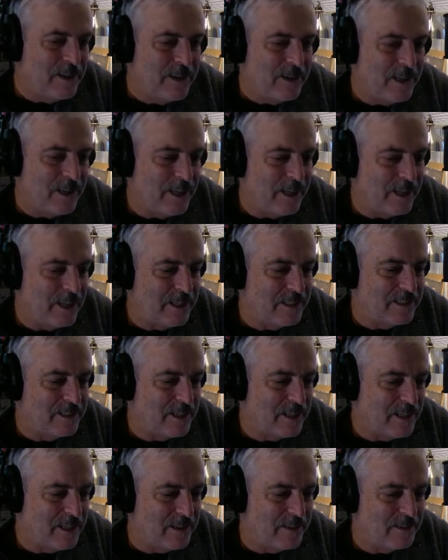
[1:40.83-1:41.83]
And
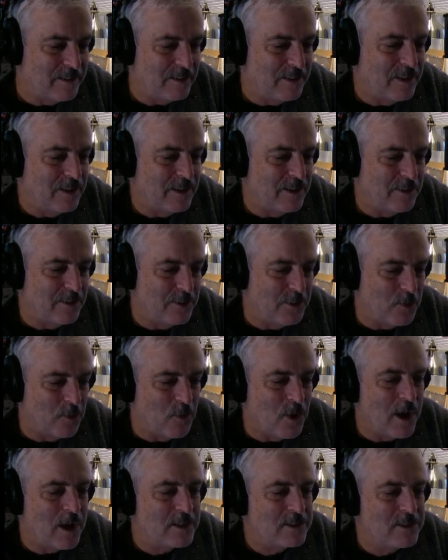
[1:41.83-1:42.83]
the
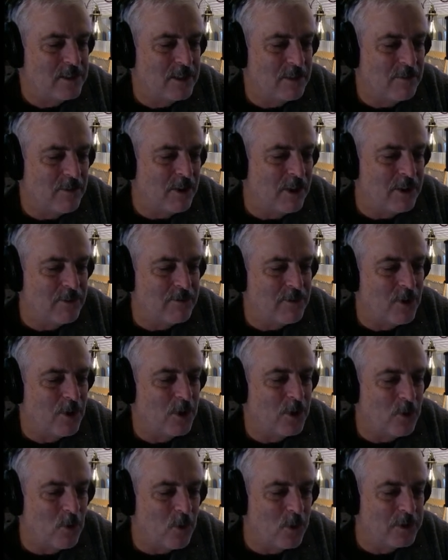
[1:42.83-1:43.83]
rocks in the very far
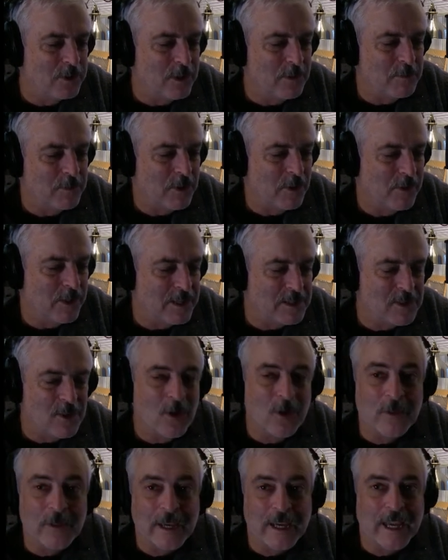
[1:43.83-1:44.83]
north up there, that's
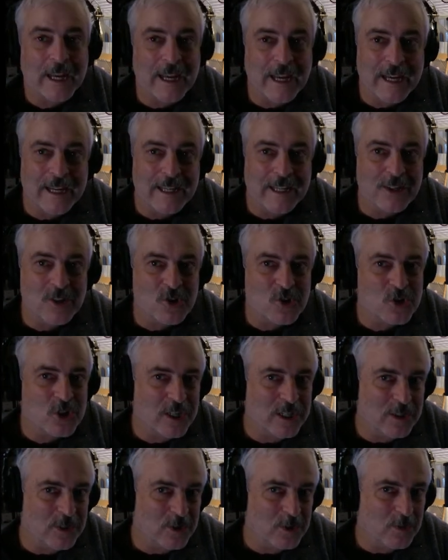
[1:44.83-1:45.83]
called the Canadian Shield.